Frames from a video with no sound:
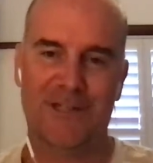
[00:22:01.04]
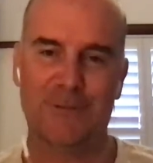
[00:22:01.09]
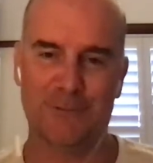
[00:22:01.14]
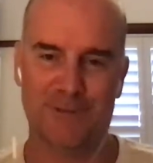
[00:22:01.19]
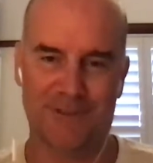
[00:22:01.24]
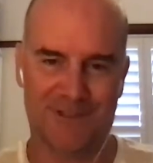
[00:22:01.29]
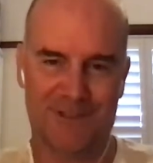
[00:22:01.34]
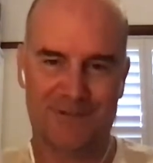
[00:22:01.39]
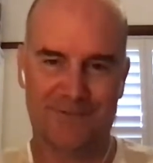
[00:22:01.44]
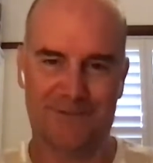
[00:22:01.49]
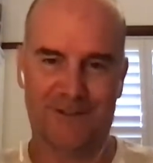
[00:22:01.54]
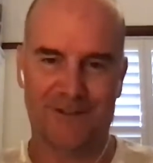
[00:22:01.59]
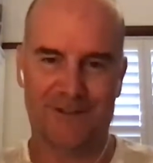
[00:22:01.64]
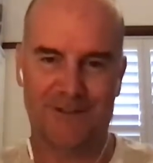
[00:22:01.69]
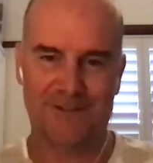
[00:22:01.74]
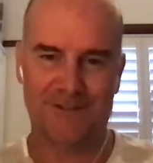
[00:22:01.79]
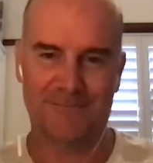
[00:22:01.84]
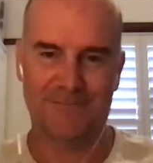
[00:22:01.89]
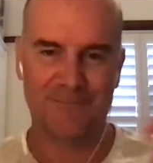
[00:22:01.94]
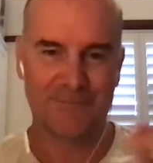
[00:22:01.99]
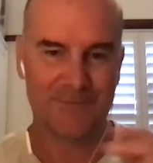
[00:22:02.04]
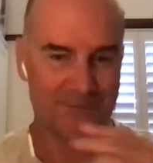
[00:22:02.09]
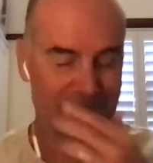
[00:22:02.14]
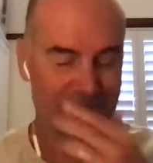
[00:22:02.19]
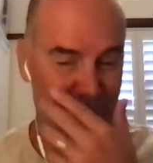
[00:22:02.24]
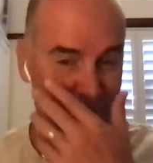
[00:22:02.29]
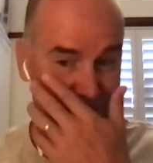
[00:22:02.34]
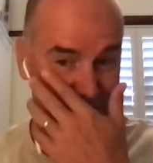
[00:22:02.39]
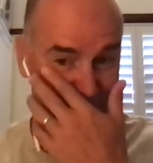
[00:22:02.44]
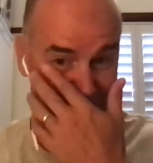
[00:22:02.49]
sequence of the
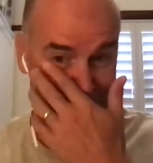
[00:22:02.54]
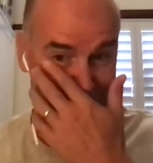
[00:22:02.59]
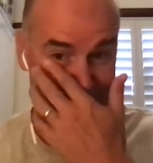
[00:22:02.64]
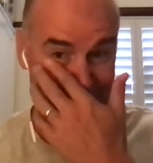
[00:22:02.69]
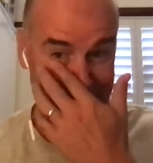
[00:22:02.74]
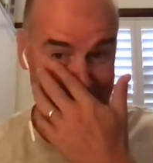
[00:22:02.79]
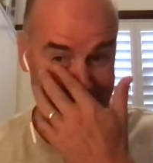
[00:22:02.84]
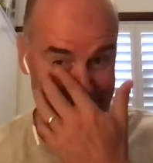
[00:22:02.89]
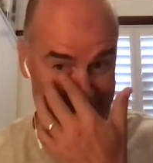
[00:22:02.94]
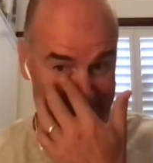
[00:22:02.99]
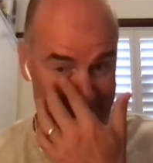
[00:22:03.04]
virus, right?